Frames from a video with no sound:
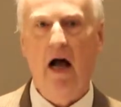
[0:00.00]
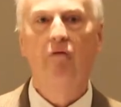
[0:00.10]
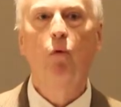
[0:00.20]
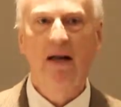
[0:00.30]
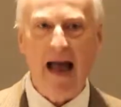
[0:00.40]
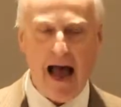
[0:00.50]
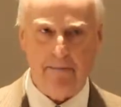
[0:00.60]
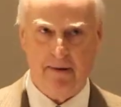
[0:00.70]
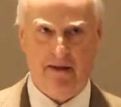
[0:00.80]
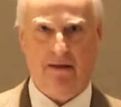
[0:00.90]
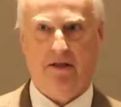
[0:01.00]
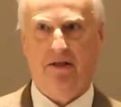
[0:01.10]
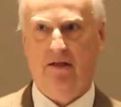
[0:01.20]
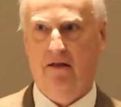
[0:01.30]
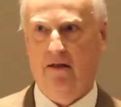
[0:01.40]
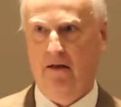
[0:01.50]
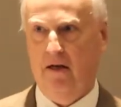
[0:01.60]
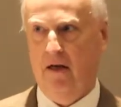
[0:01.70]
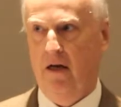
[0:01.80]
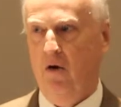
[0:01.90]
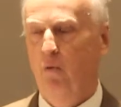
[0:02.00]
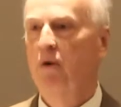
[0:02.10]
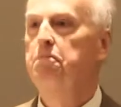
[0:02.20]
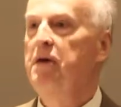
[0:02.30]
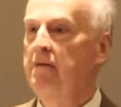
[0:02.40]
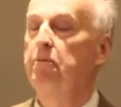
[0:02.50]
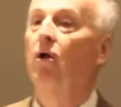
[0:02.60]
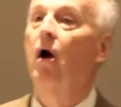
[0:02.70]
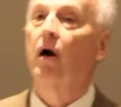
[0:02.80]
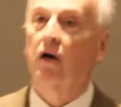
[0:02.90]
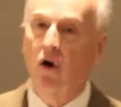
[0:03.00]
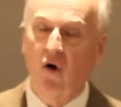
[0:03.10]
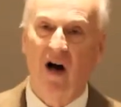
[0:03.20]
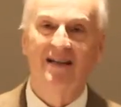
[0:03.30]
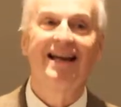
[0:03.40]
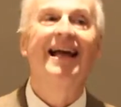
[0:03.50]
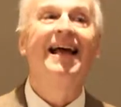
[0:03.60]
of what happens when people are caught